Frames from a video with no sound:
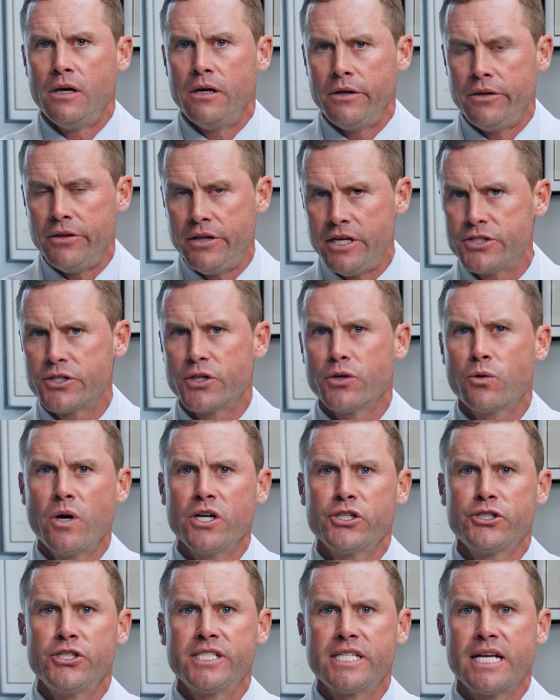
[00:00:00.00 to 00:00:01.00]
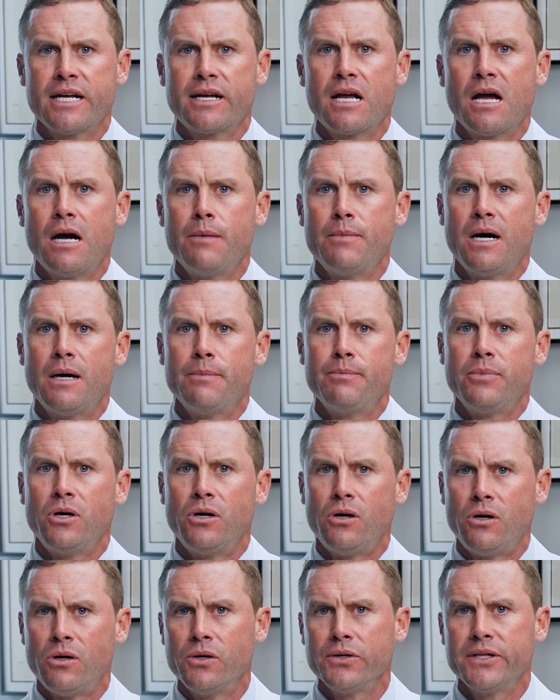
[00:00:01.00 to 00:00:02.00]
These are the questions that come up
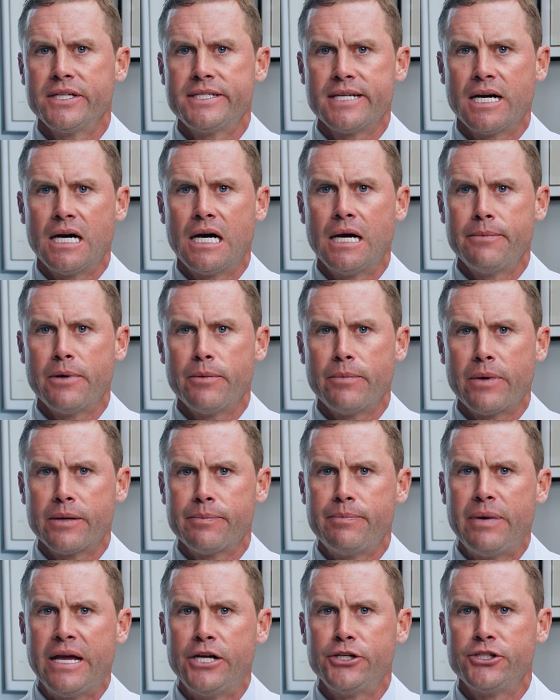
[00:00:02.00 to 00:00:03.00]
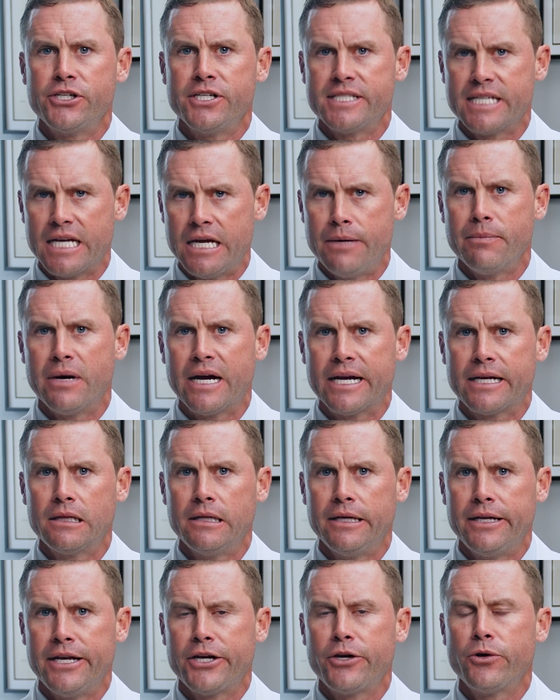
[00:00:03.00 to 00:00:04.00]
all the time among patients in my
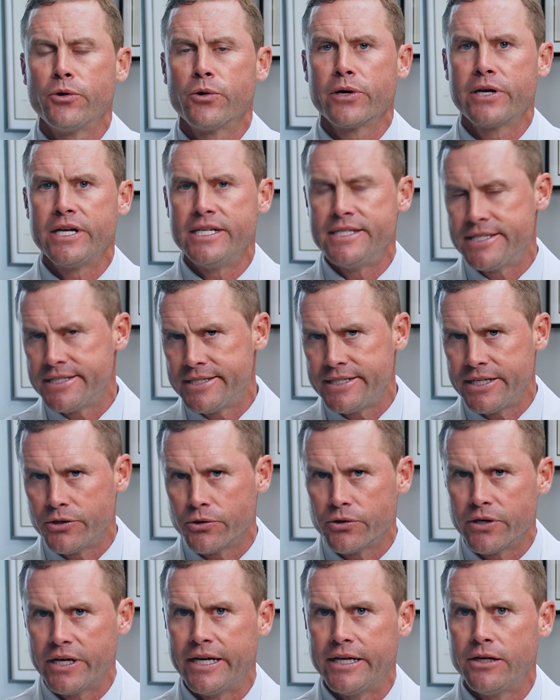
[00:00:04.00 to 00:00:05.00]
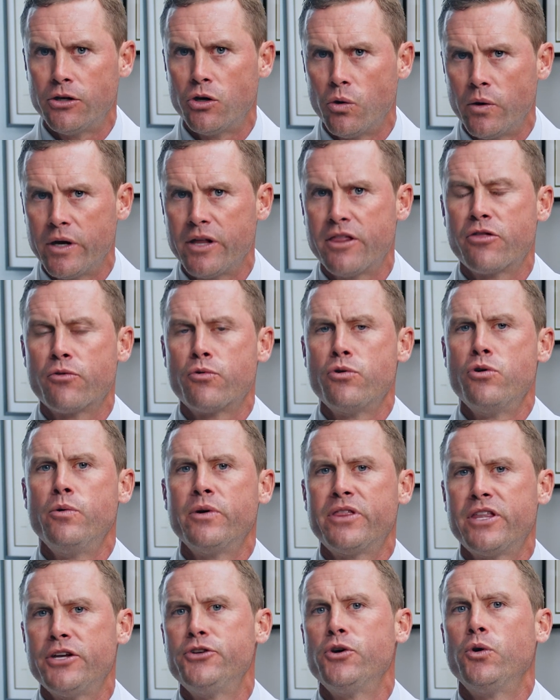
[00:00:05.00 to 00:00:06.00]
clinic who are considering going through
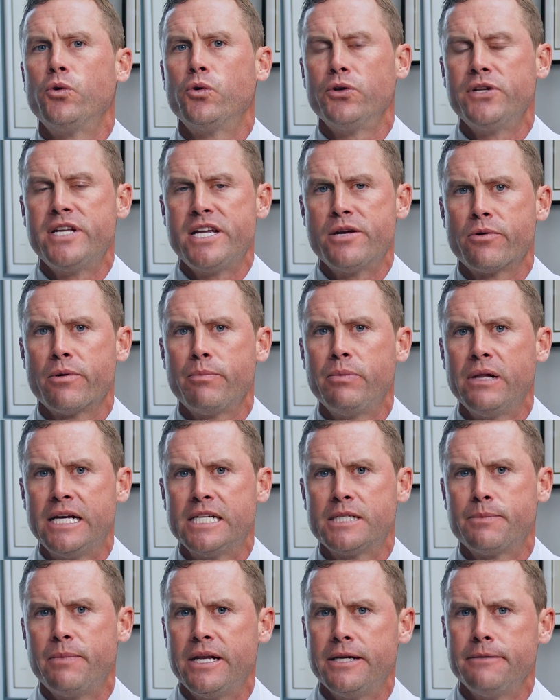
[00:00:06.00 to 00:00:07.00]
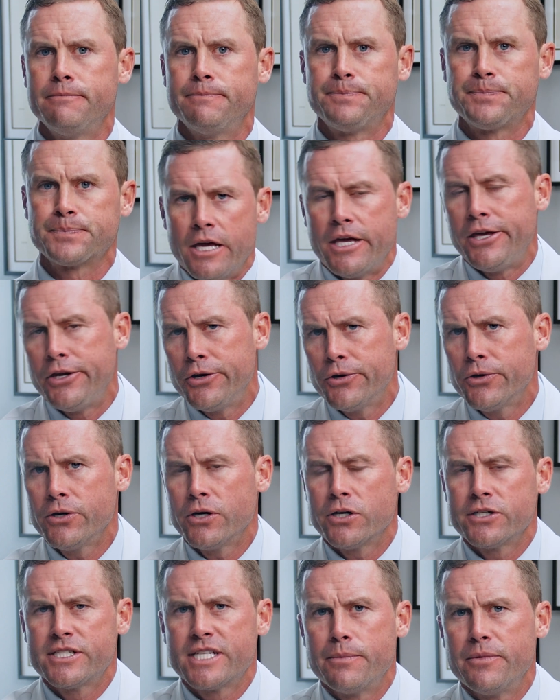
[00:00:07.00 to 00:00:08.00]
with a total knee replacement.
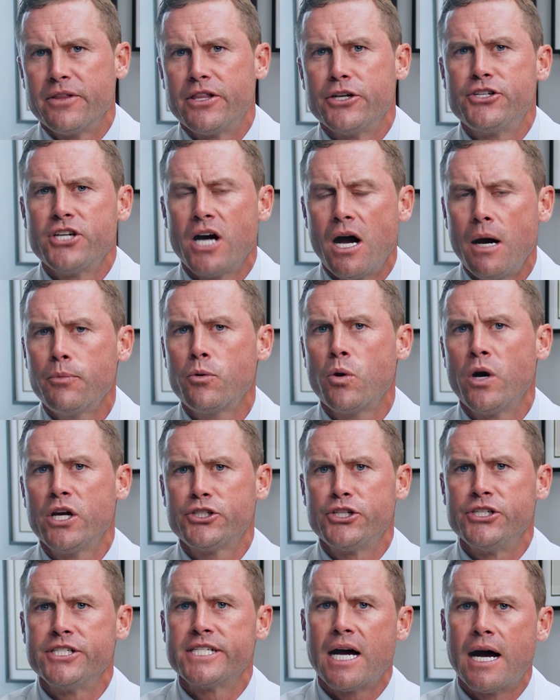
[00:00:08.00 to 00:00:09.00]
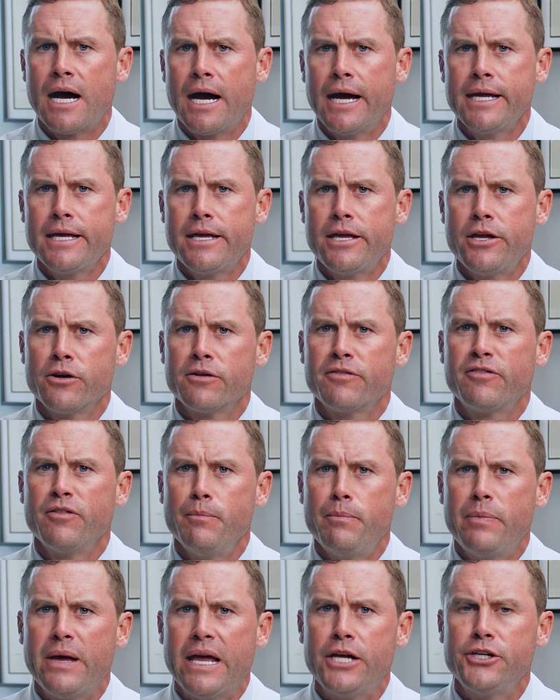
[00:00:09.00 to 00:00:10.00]
Here are some of the top questions I hear
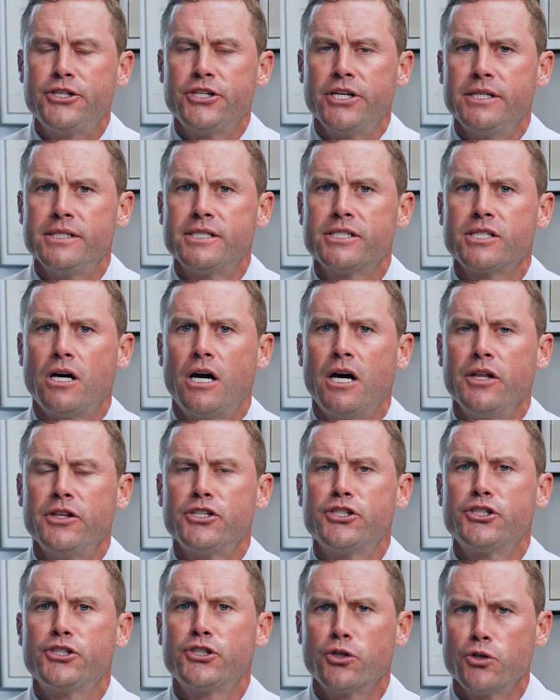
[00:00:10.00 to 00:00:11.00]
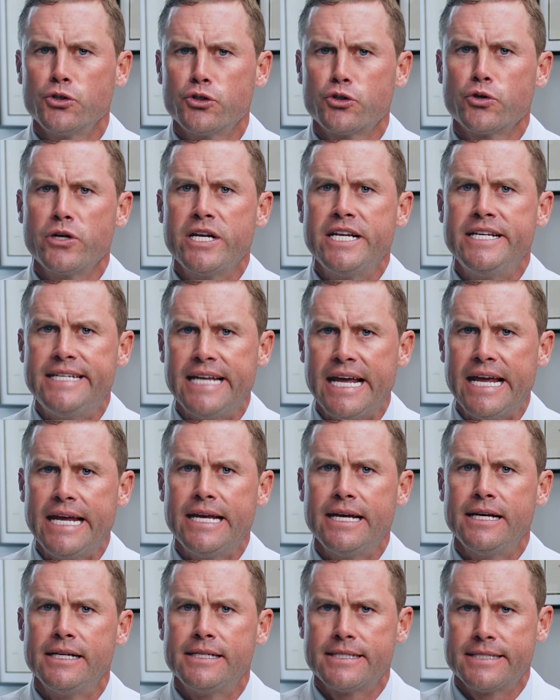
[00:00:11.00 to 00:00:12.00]
from patients on the surgery day
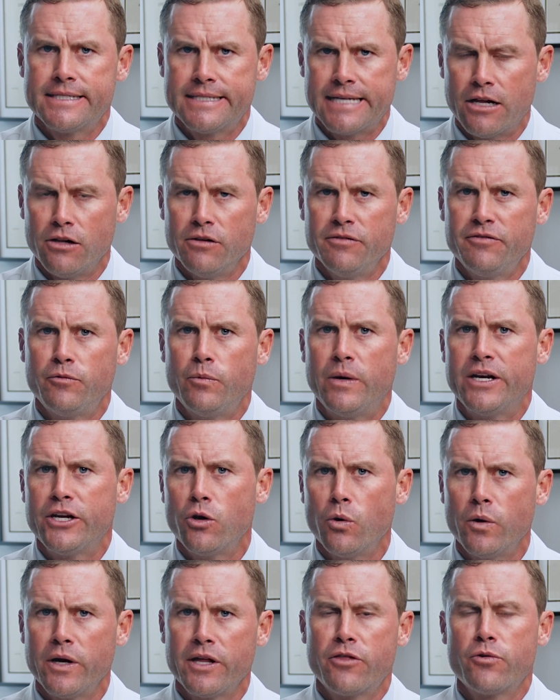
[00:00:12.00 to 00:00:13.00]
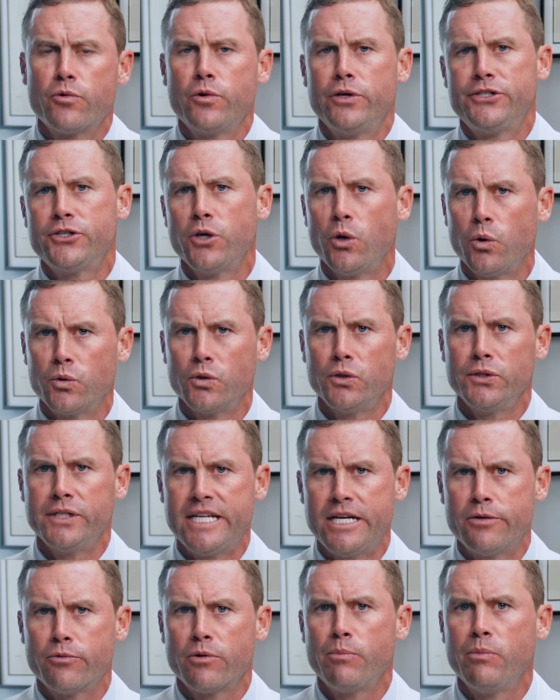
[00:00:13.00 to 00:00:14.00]
itself when going through a total
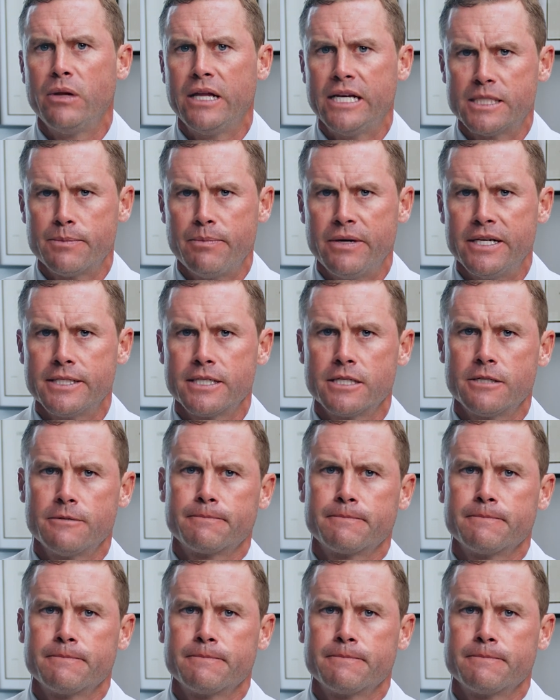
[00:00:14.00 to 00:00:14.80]
knee replacement.